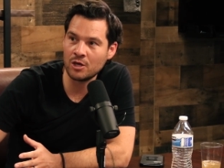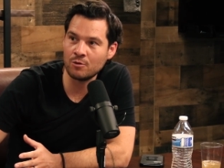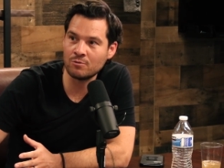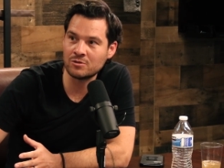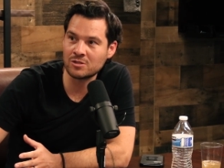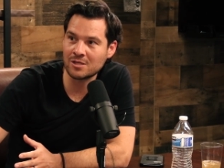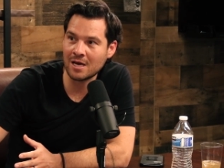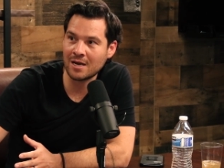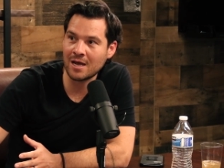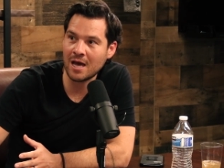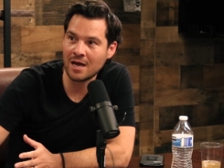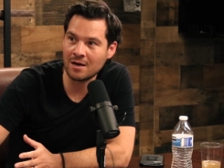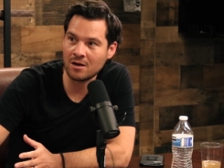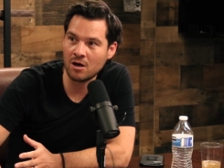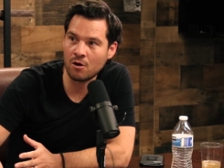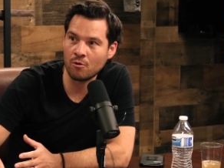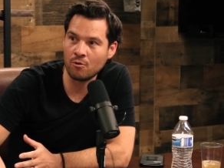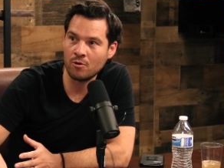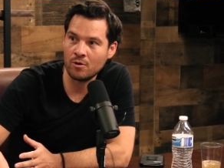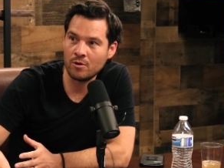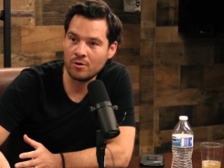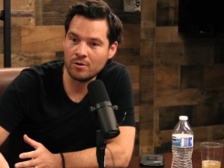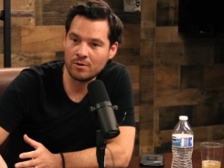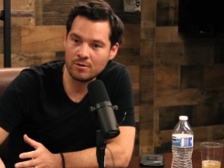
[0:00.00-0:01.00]
You said, hey,
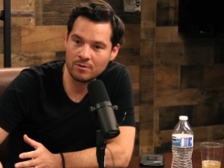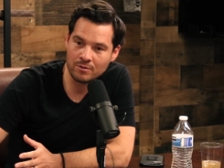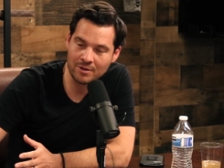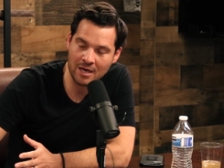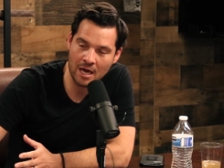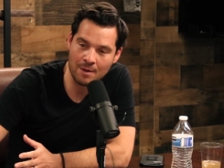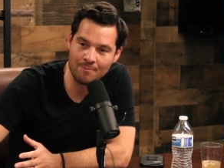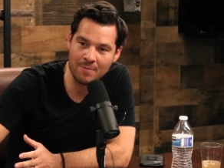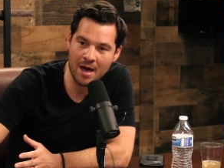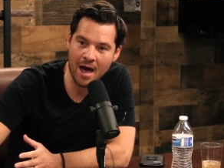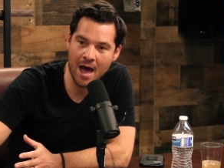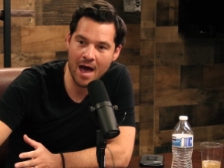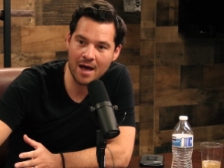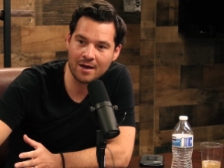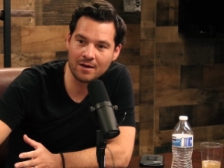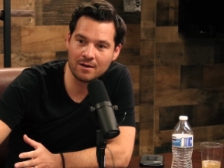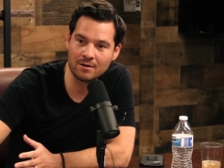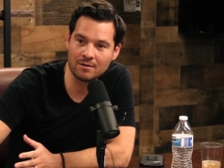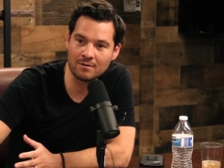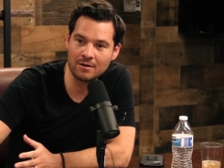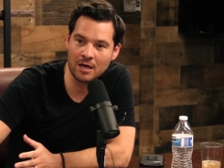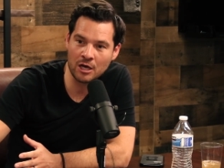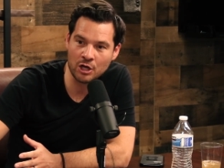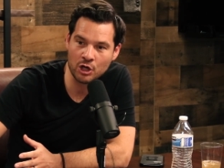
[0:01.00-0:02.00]
no, came back,
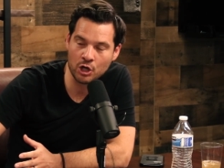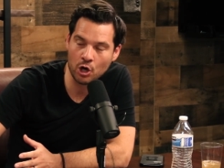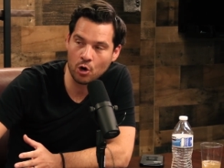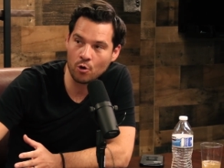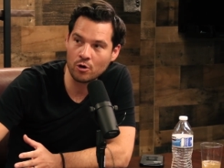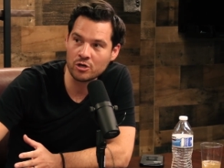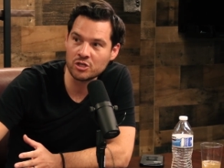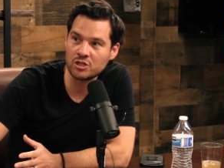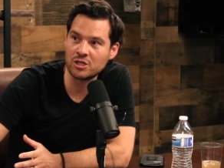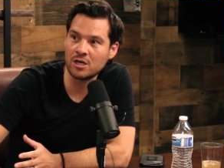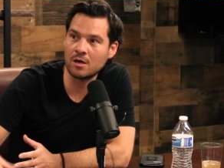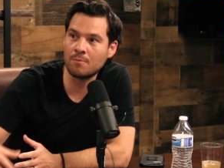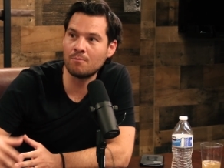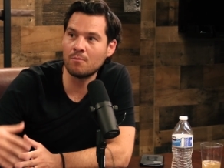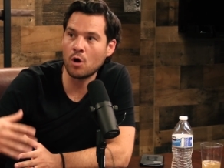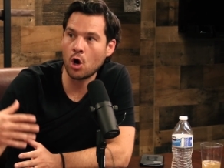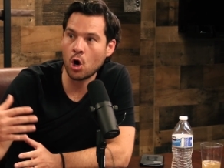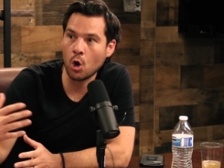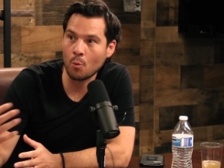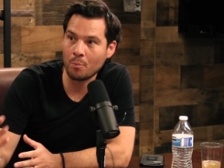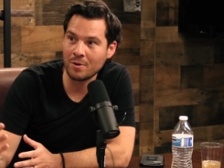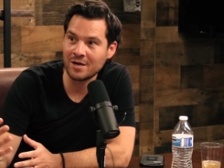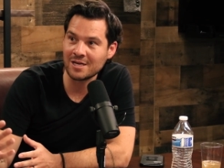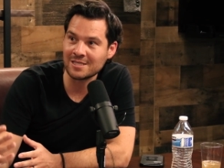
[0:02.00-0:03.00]
encouraged him,
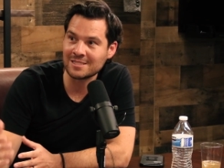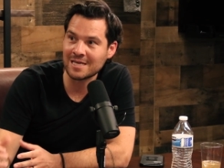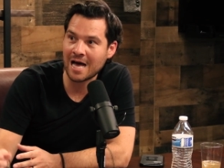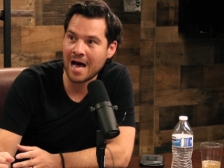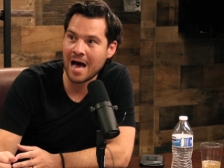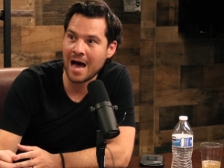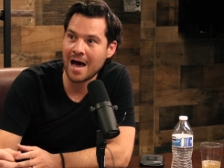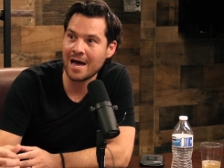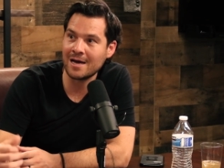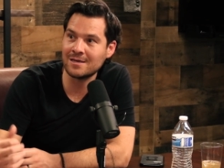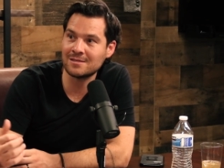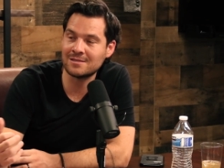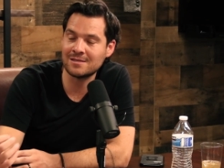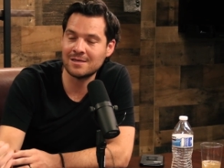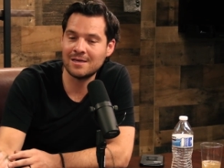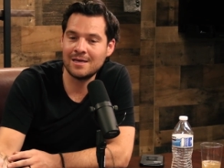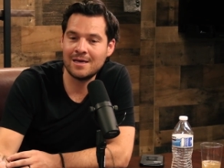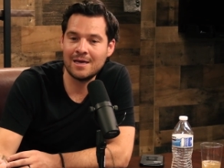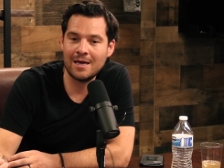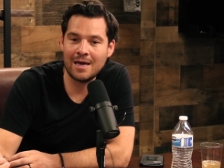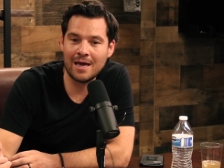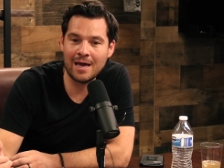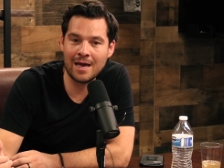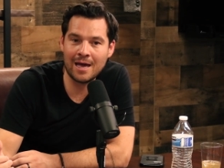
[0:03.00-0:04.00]
opened his eyes,
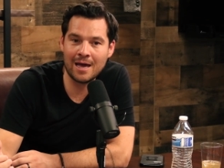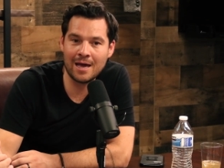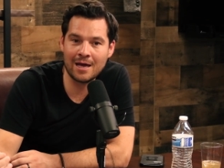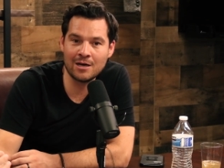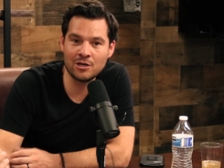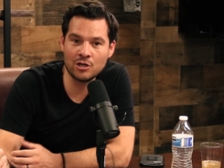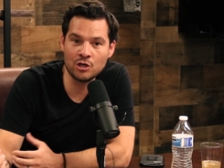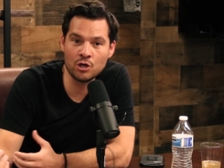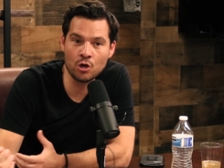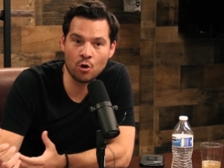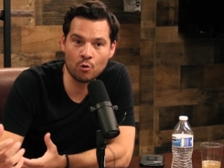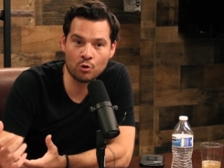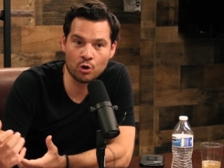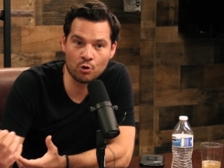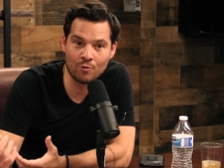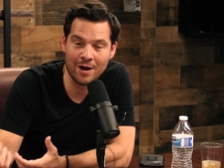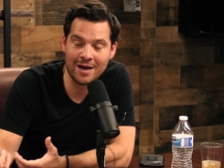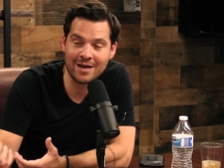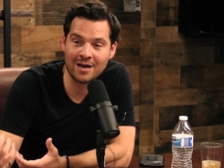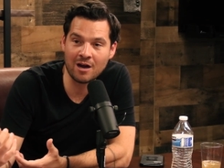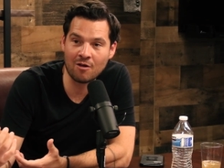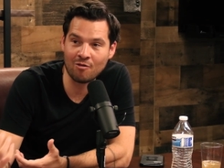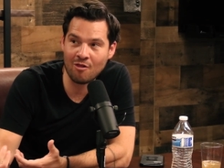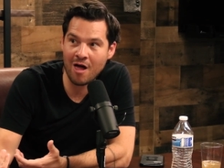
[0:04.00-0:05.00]
and, you know,
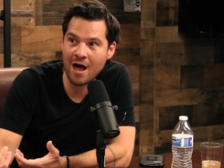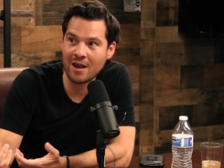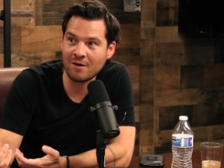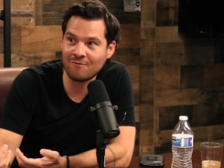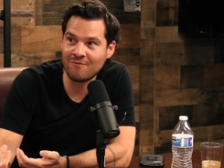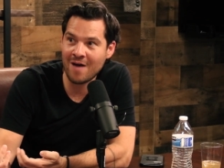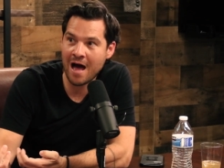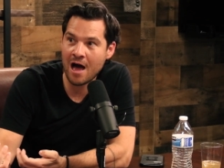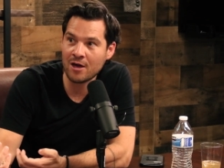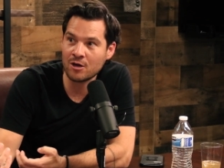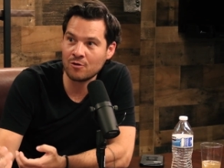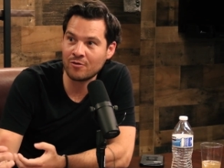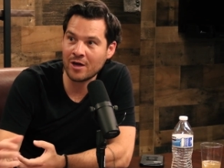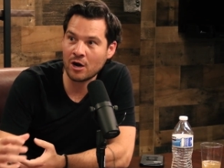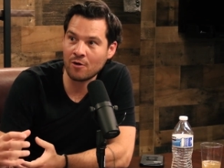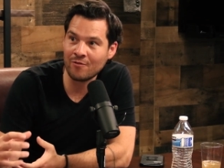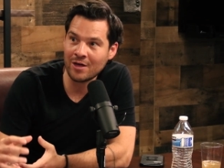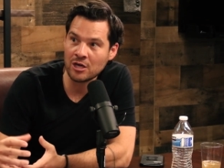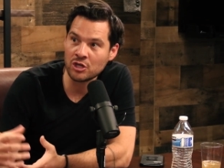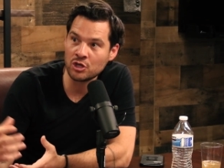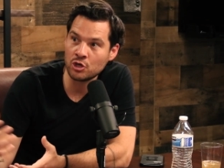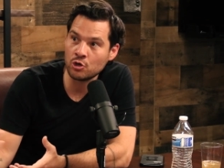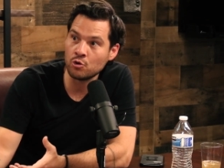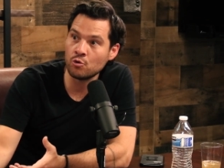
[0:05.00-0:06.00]
created a lot of value there
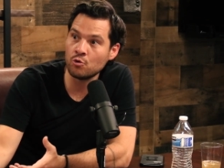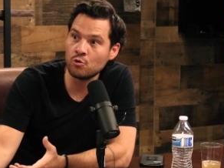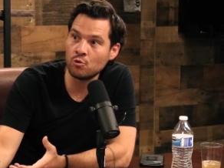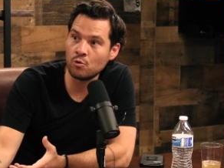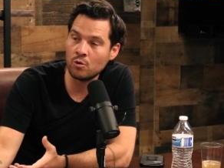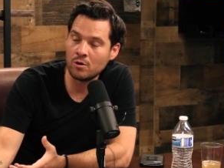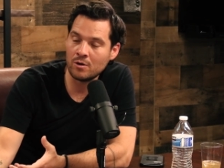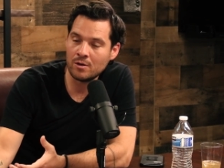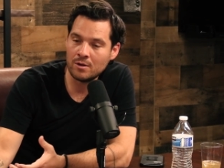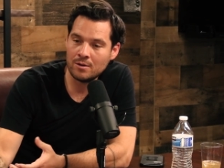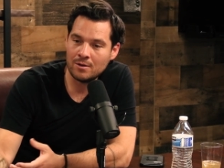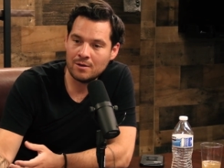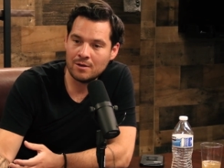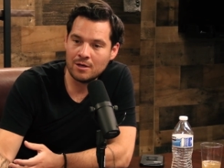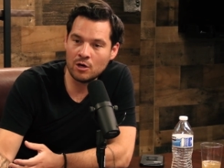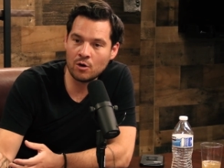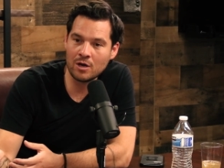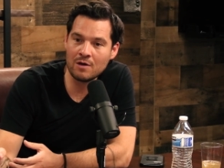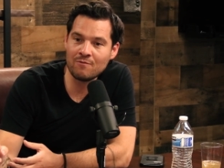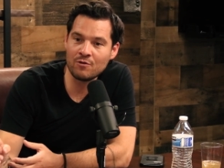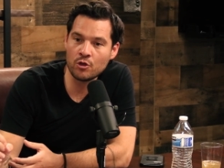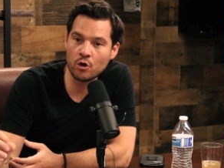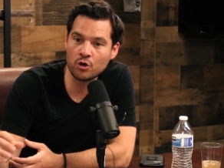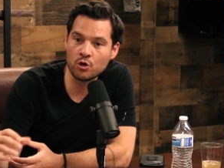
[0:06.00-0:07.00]
that you, you know,
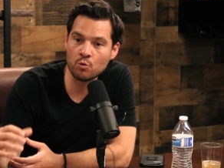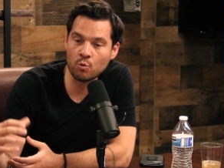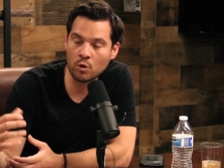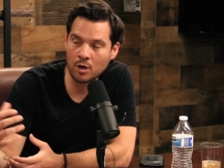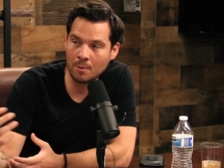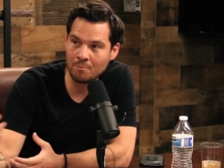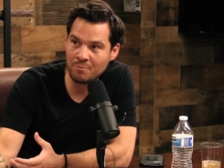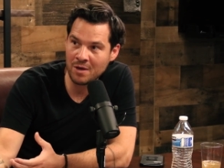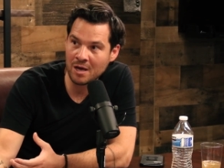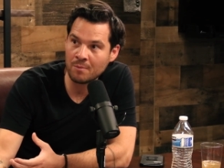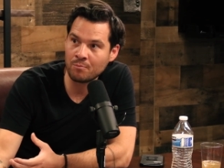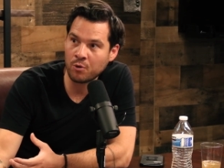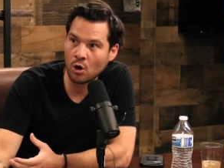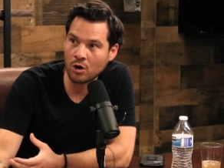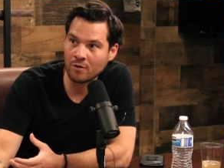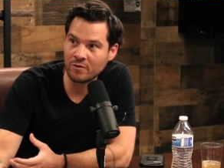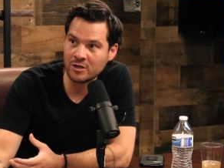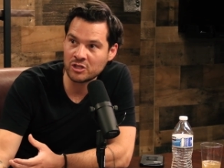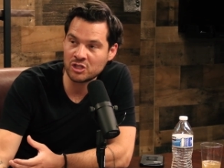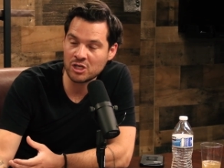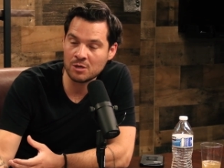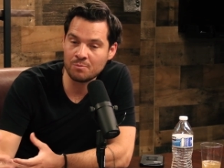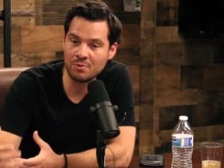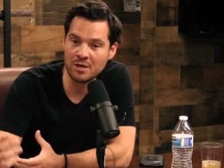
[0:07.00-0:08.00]
even though you weren't a big part of
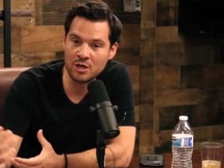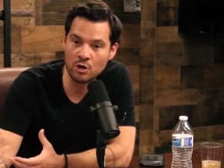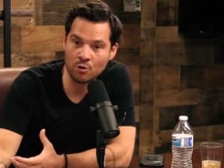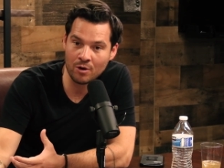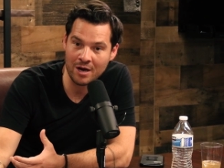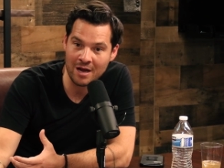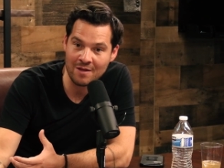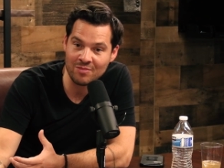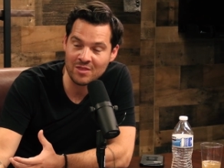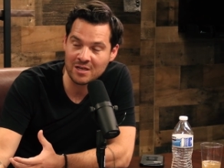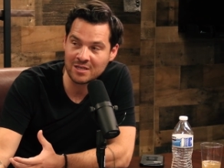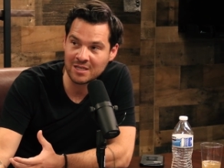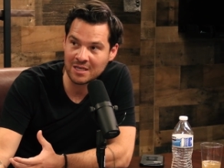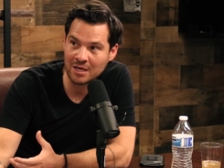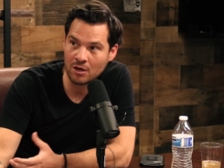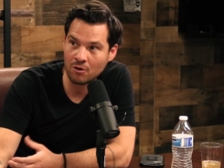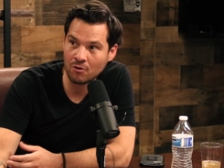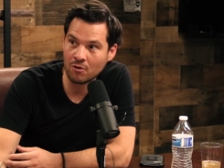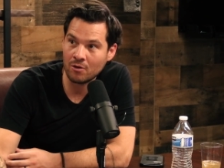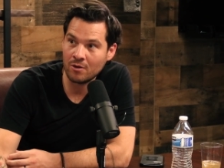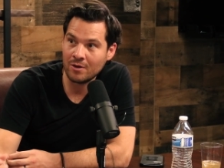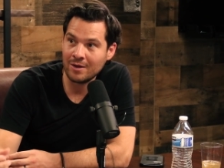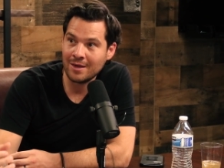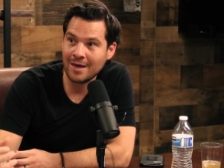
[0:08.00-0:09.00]
the G P, you're in the
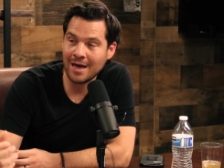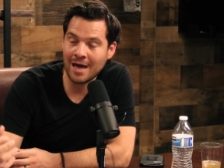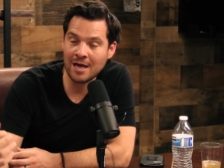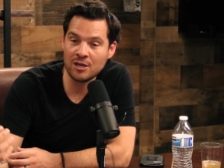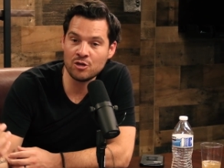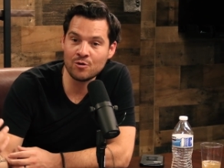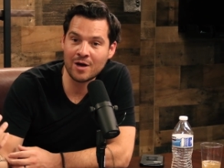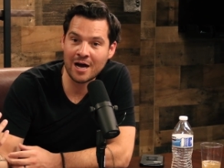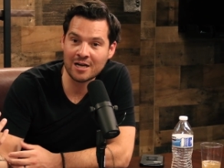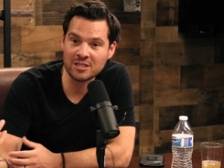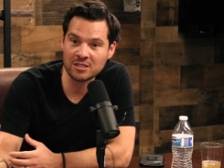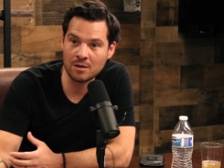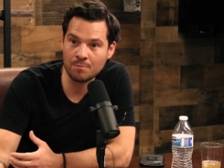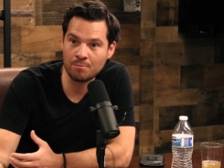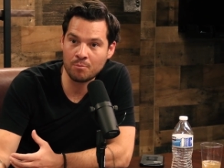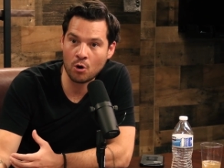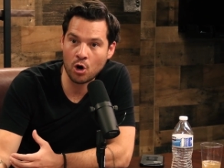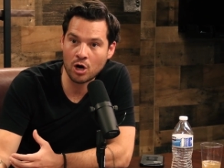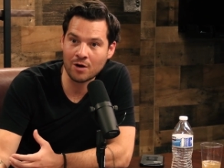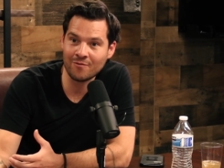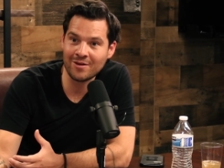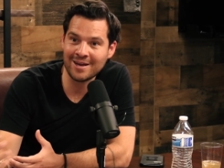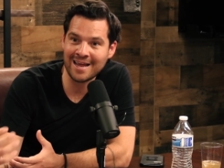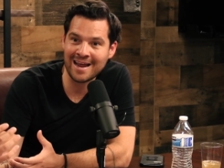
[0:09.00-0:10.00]
deal and you got to
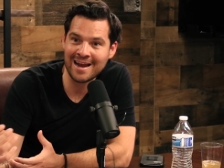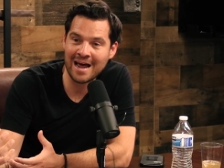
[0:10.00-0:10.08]
part of it.